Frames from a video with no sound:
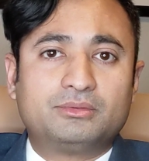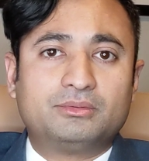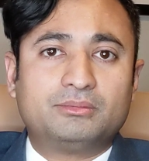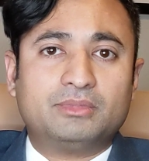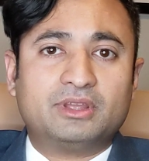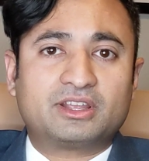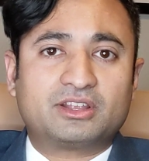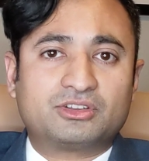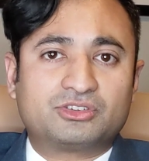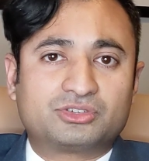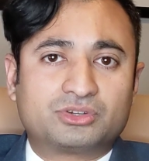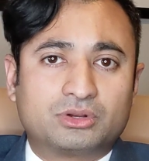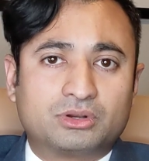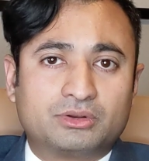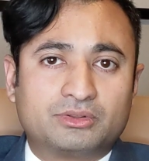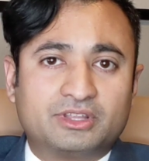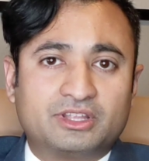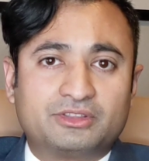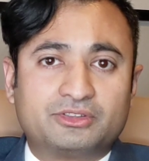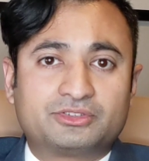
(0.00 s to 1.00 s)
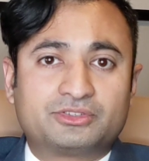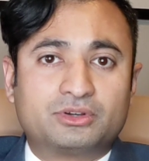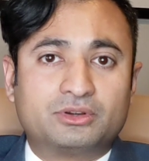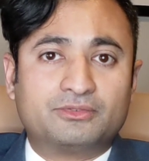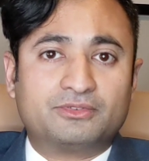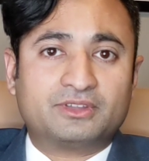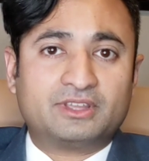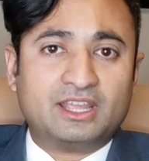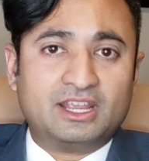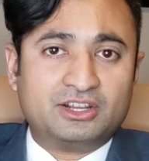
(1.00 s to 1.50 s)
making sure that the
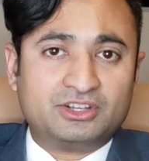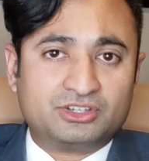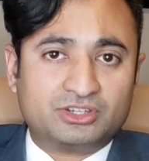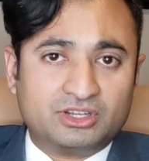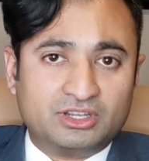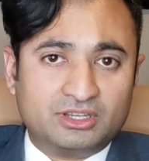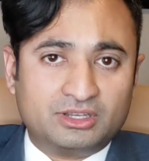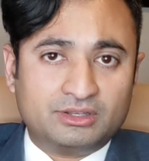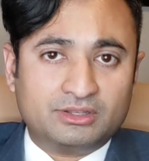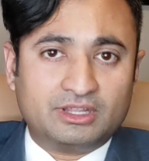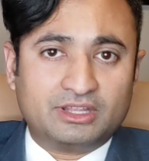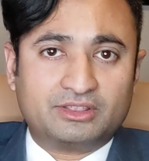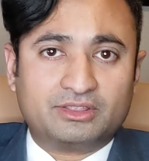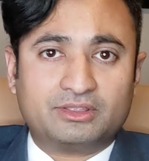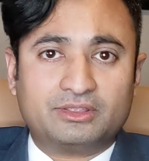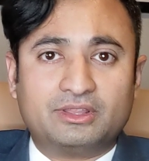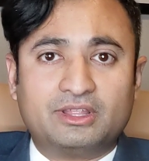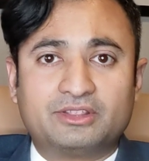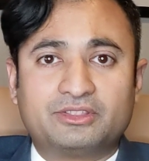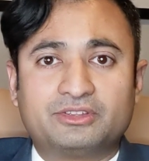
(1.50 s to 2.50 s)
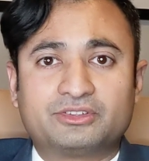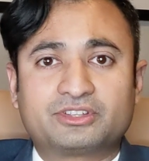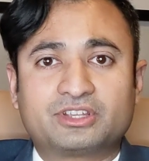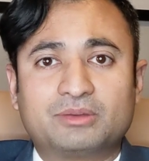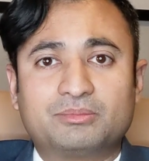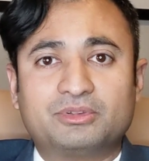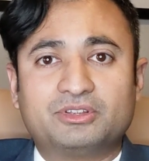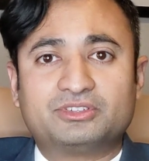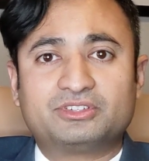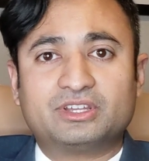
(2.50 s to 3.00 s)
certification that this
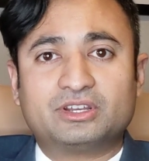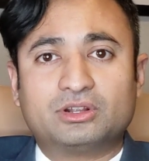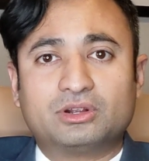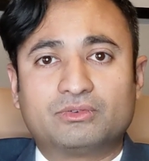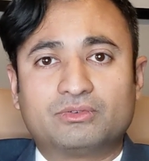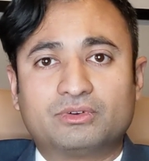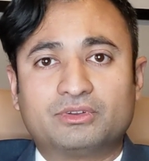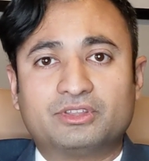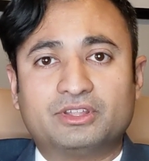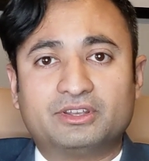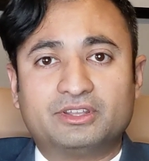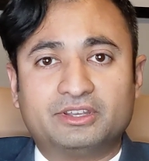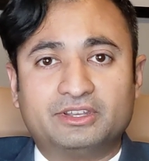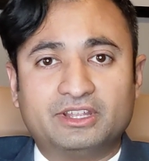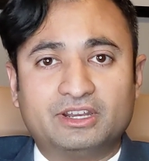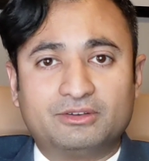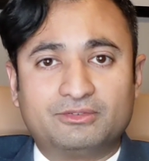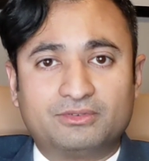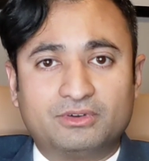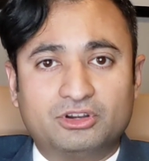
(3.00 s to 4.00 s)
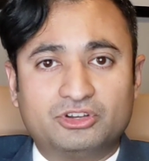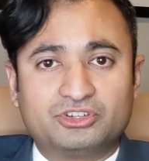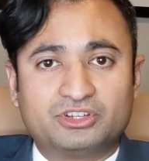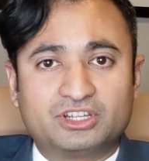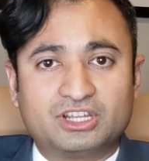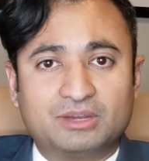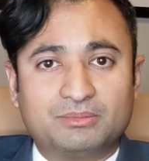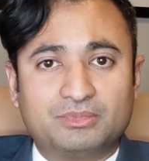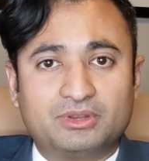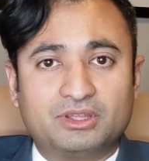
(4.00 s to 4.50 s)
company sent over, that the data
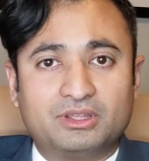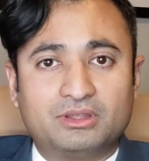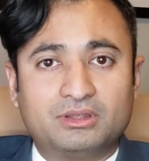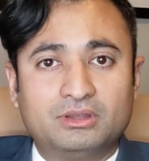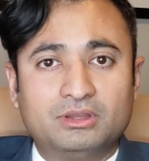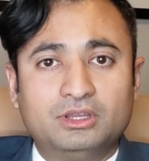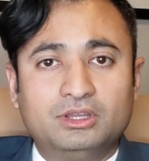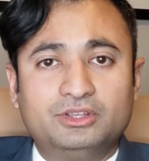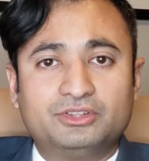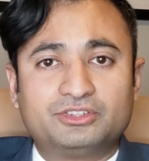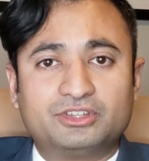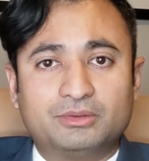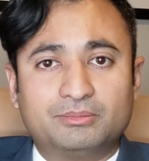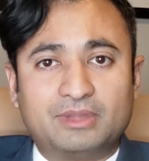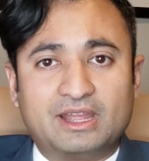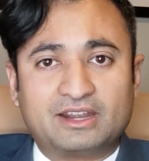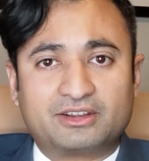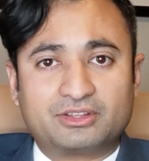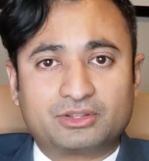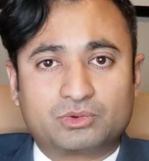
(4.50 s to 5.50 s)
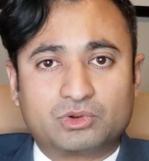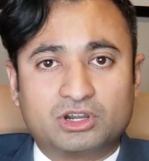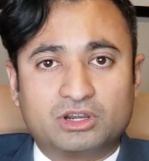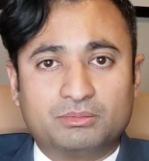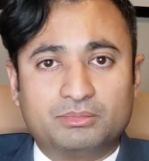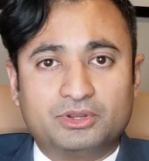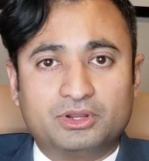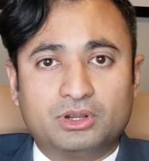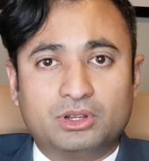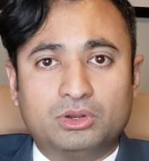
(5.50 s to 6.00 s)
furnishing company sent back to the
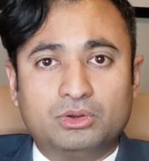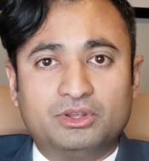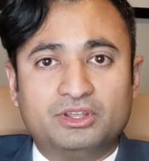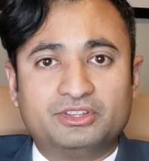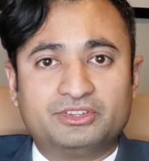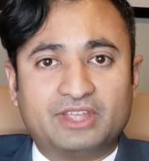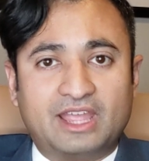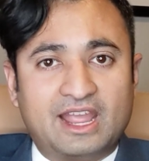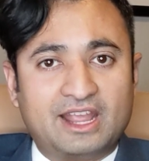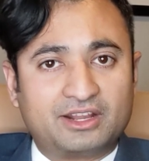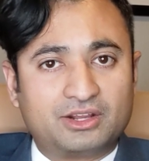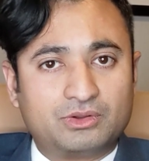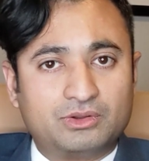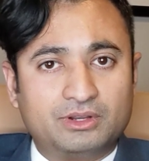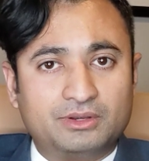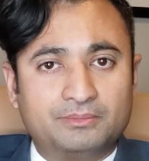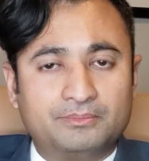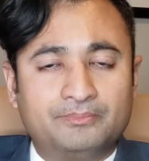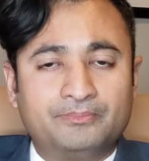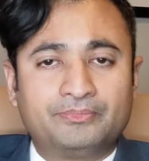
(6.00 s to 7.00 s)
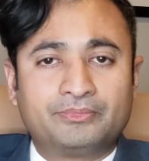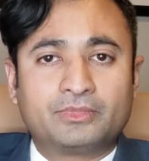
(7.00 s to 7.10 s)
credit bureau, is accurate.